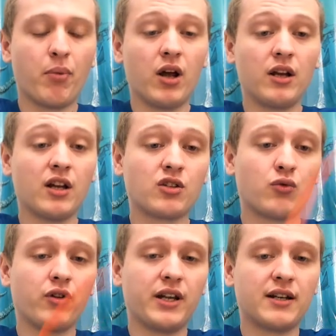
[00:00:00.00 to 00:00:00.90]
it doesn't
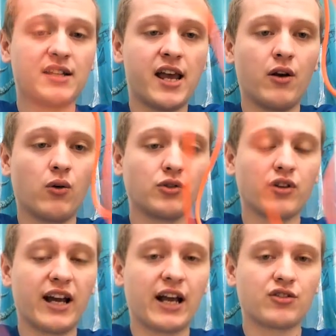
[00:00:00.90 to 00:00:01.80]
really get tangled, so I
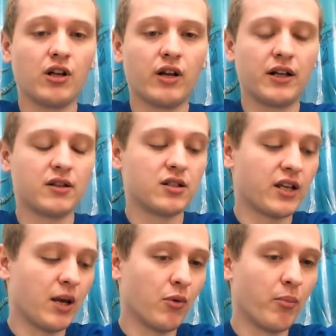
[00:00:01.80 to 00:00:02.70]
actually like this
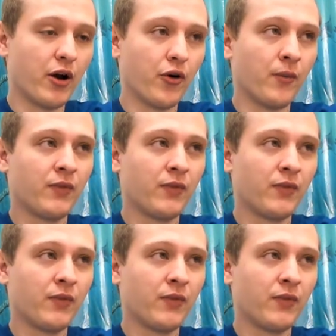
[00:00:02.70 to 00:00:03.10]
cable better.